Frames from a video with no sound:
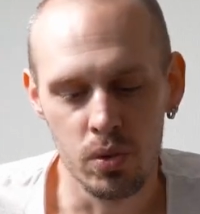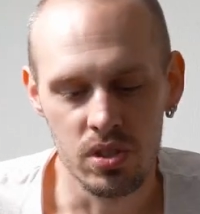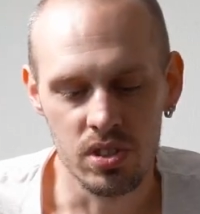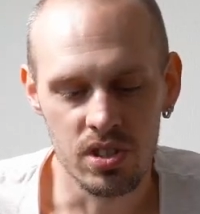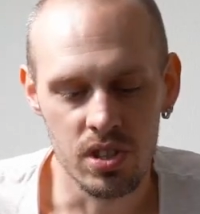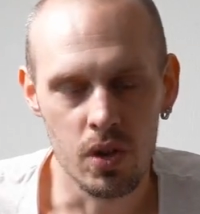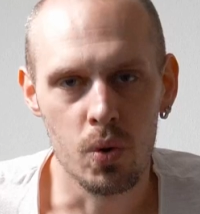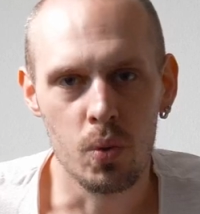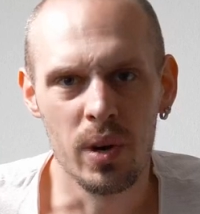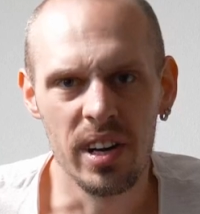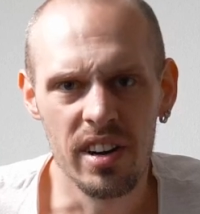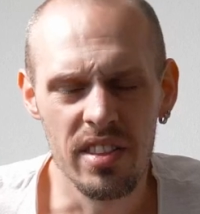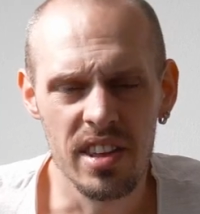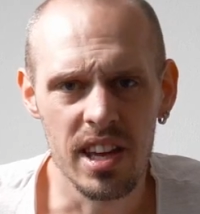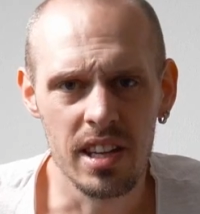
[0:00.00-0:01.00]
So what
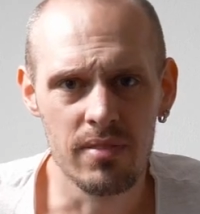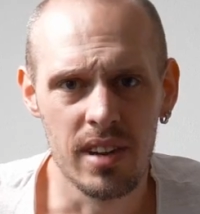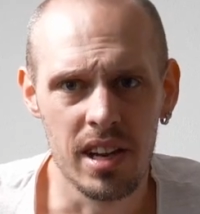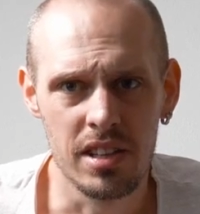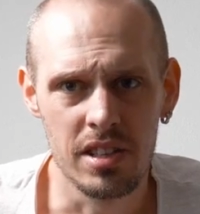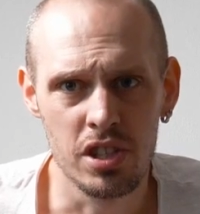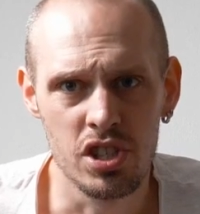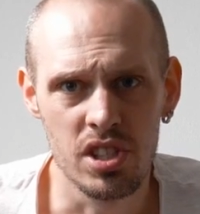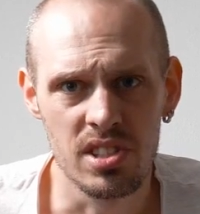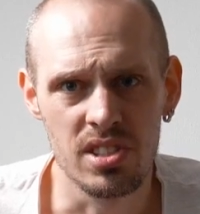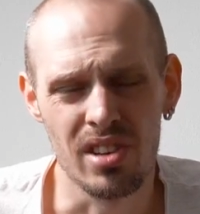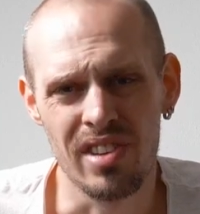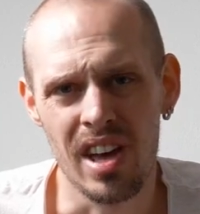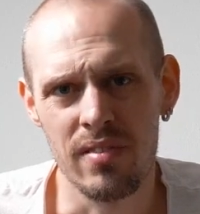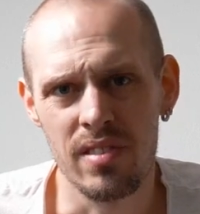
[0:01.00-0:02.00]
are the advantages
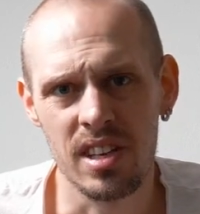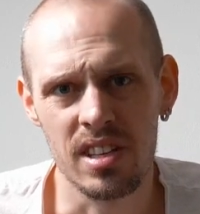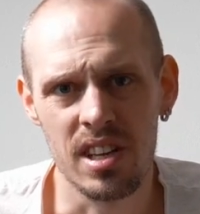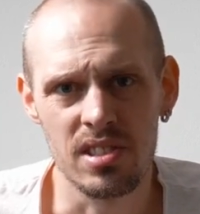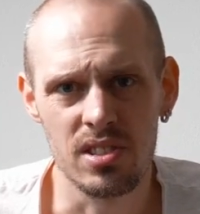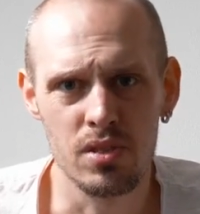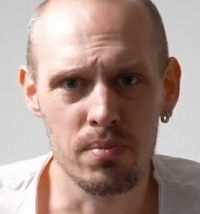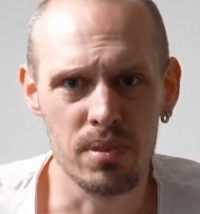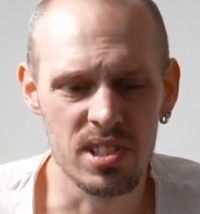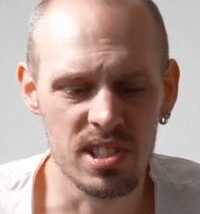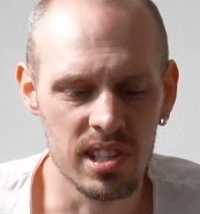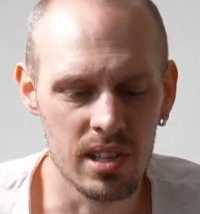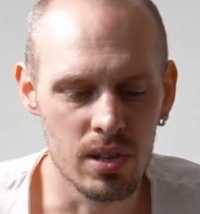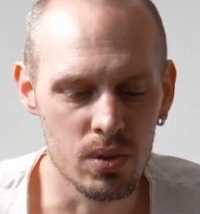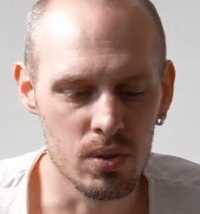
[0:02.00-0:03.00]
of having a super
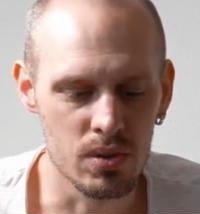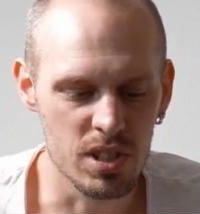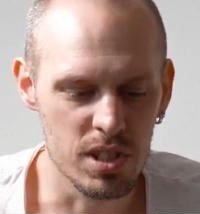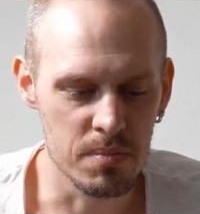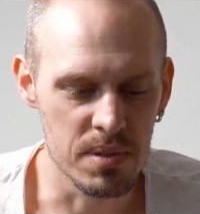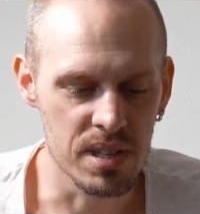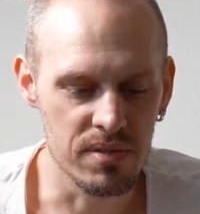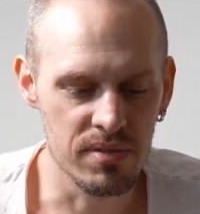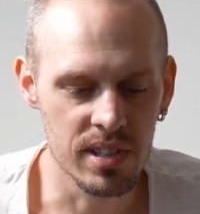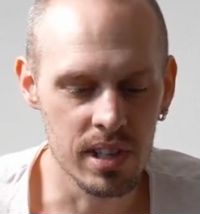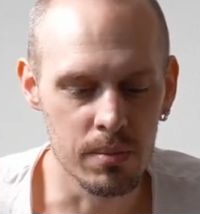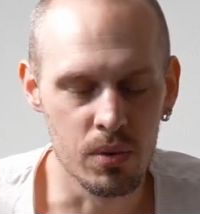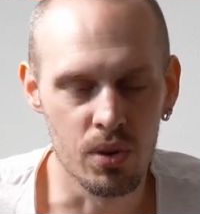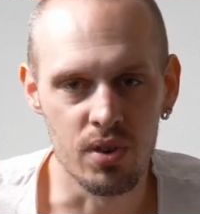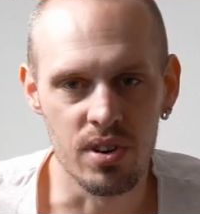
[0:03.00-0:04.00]
slow speed
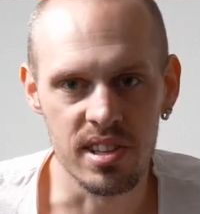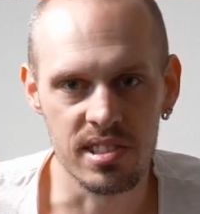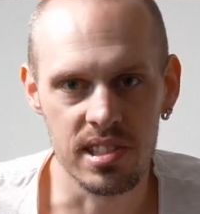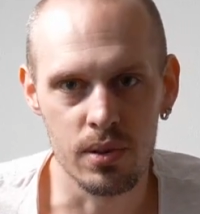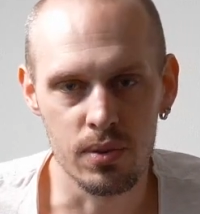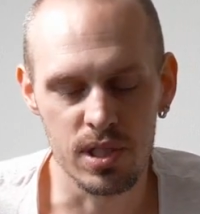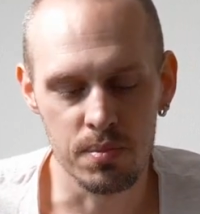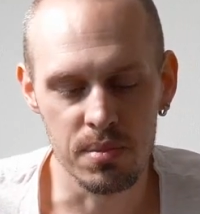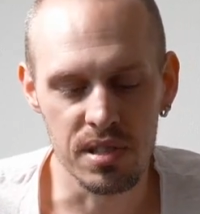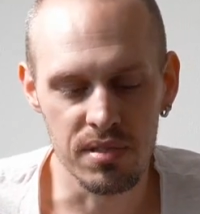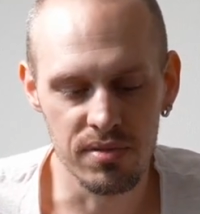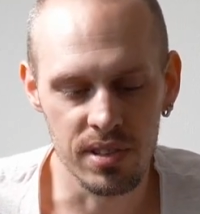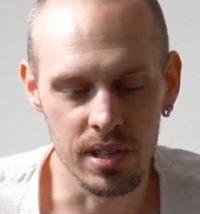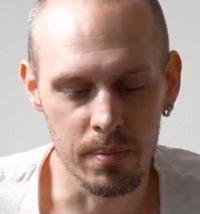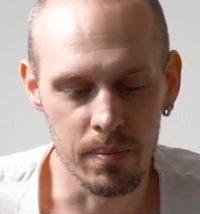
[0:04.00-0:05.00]
film or a slower speed
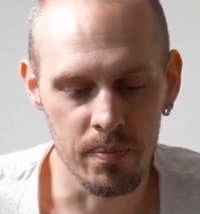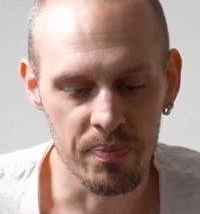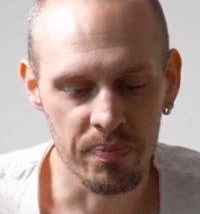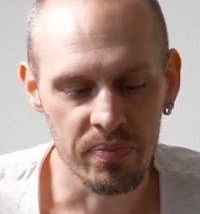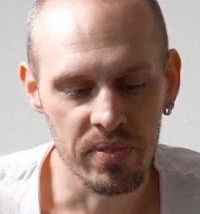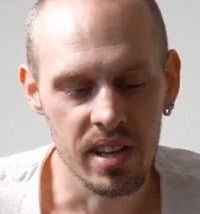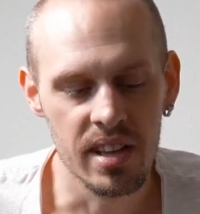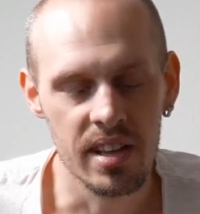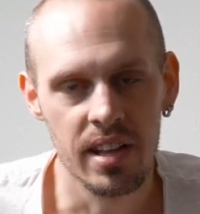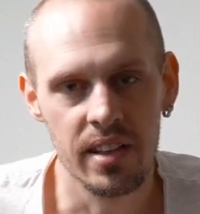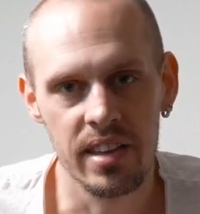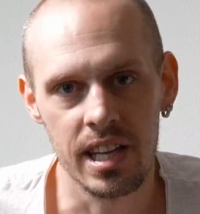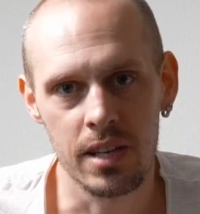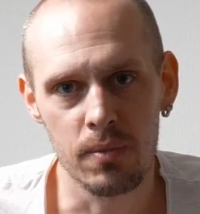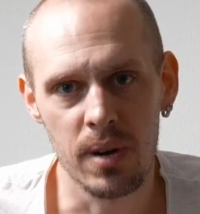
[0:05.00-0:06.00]
film?
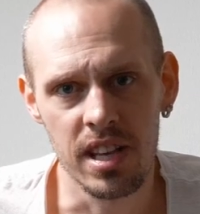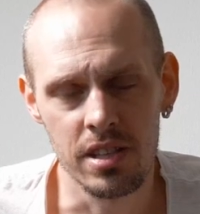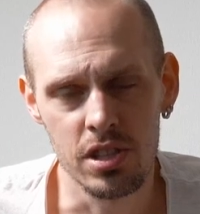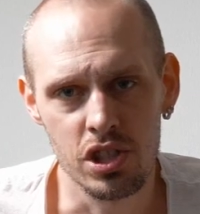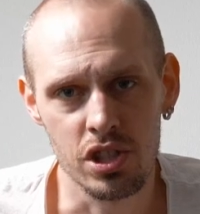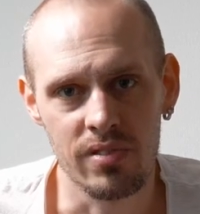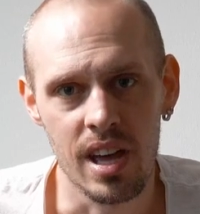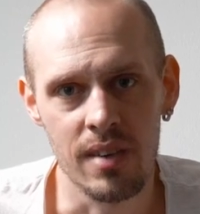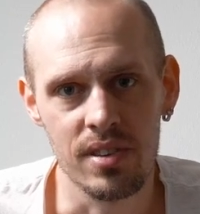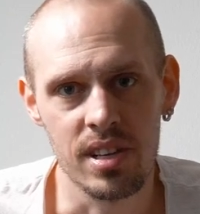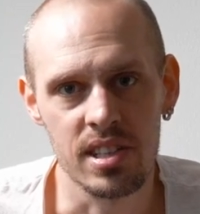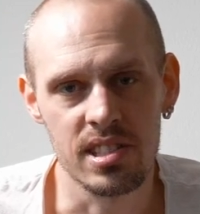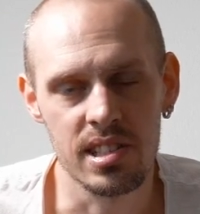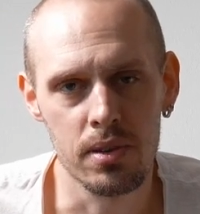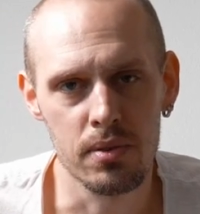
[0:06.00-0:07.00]
The advantage of having
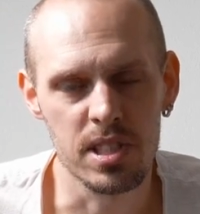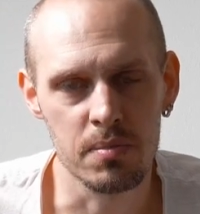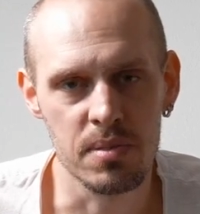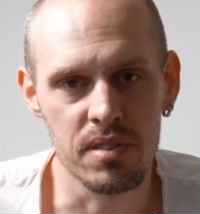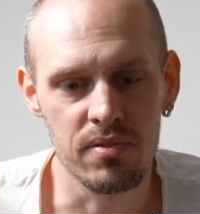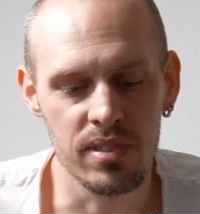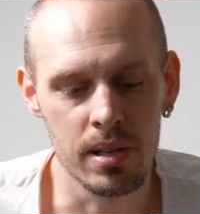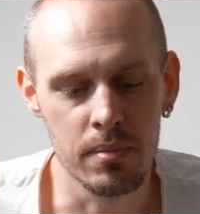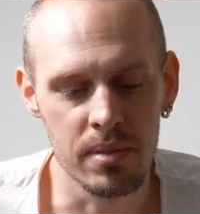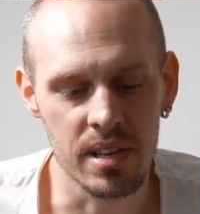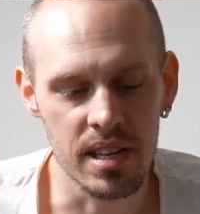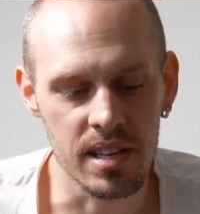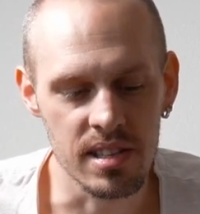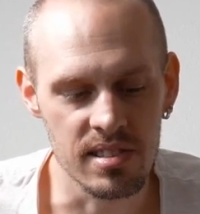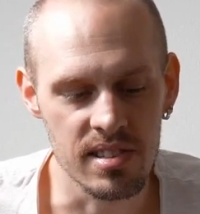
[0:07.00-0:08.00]
a slower speed film
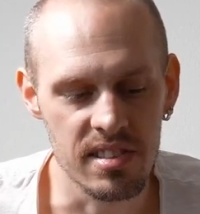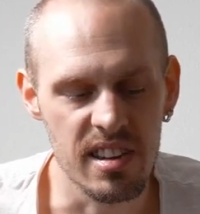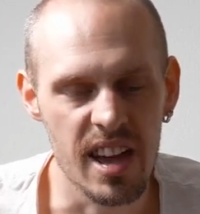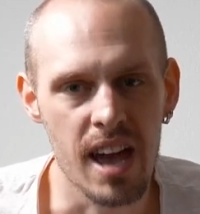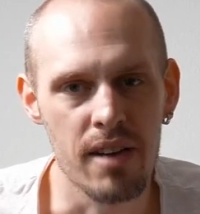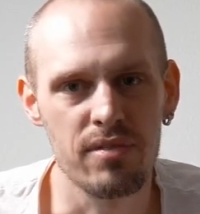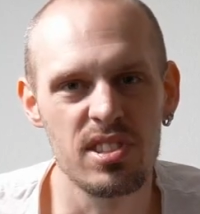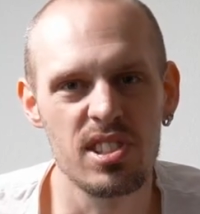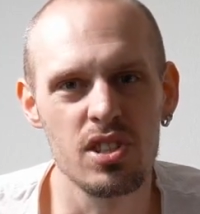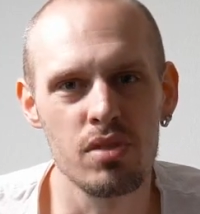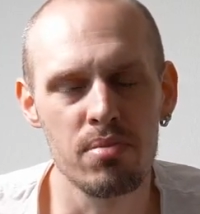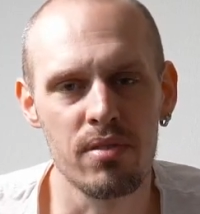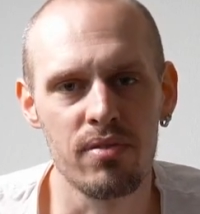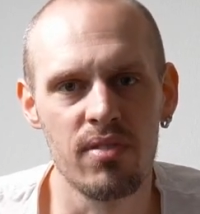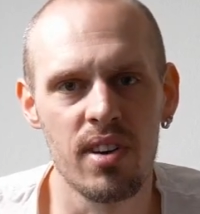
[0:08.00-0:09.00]
is that they have
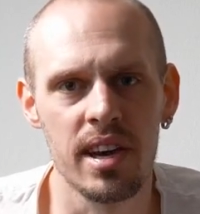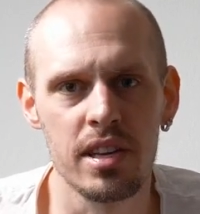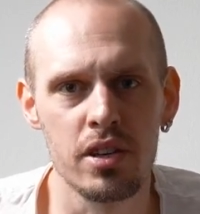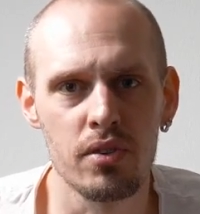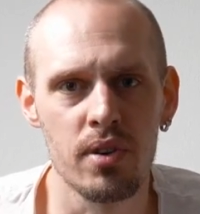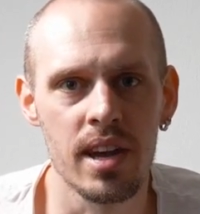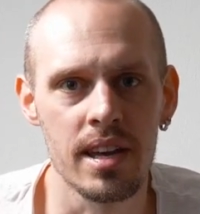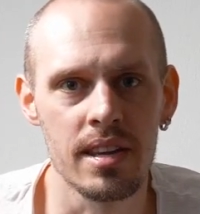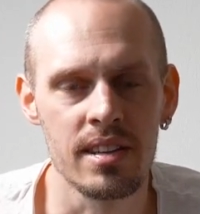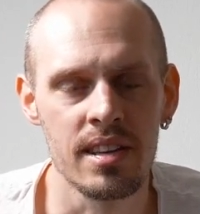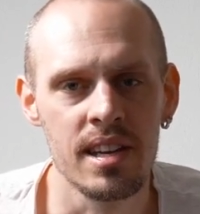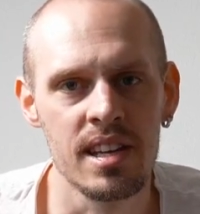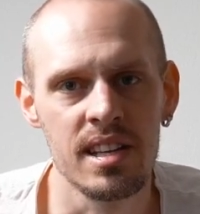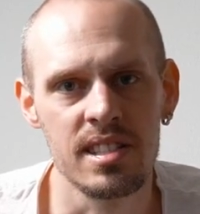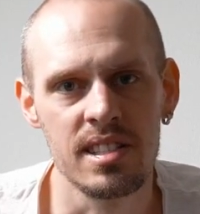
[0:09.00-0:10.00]
super fine grain.
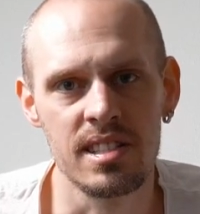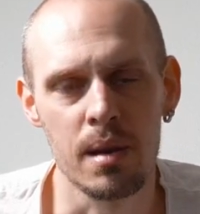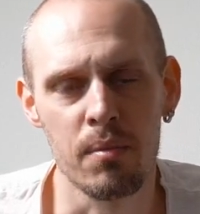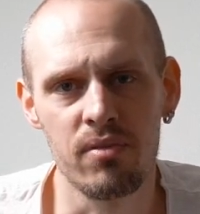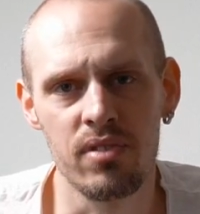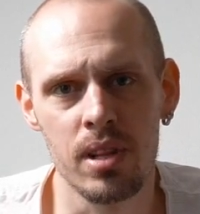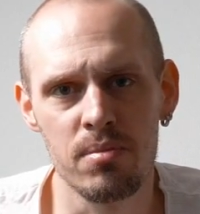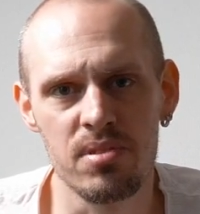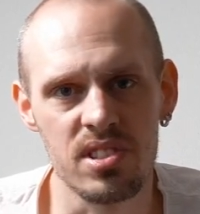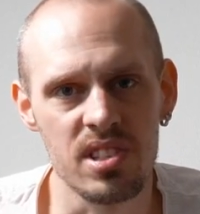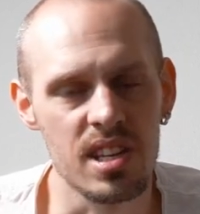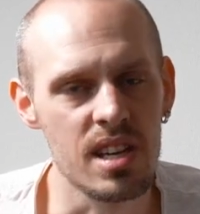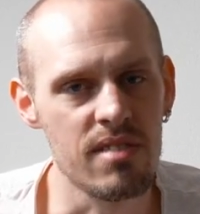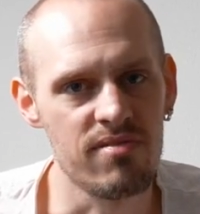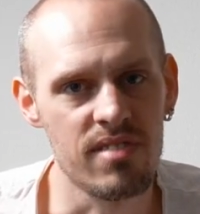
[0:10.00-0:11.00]
Some films
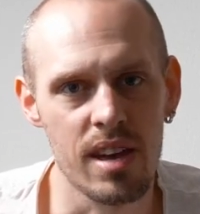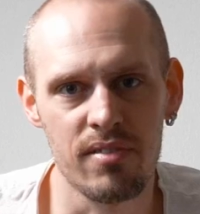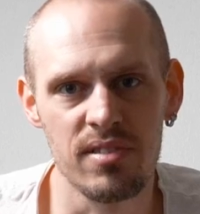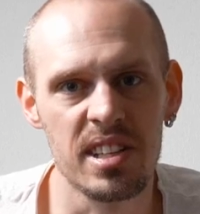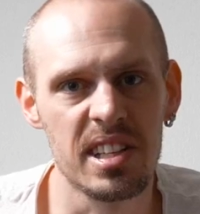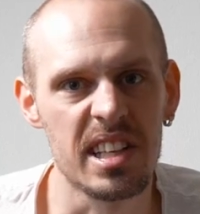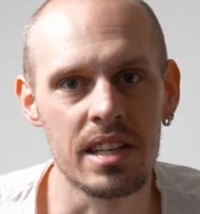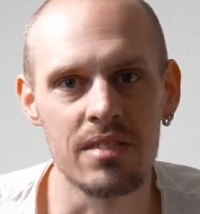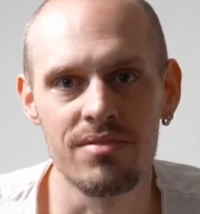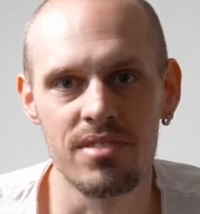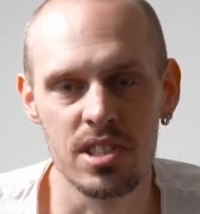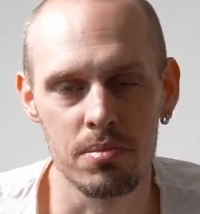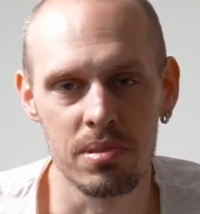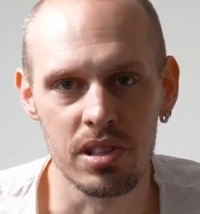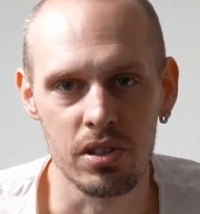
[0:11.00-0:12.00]
even have nearly
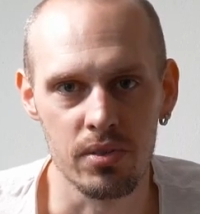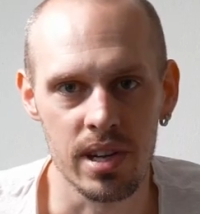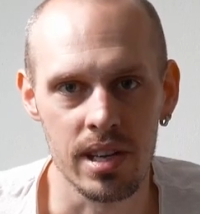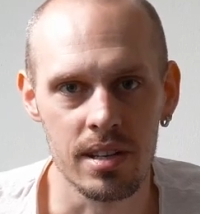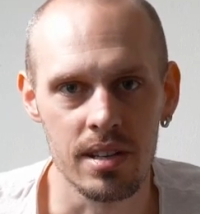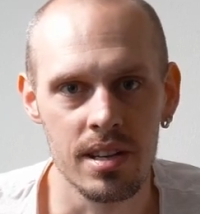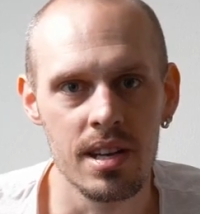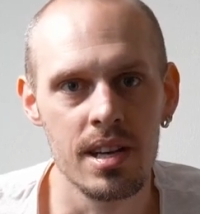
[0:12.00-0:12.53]
invisible grain.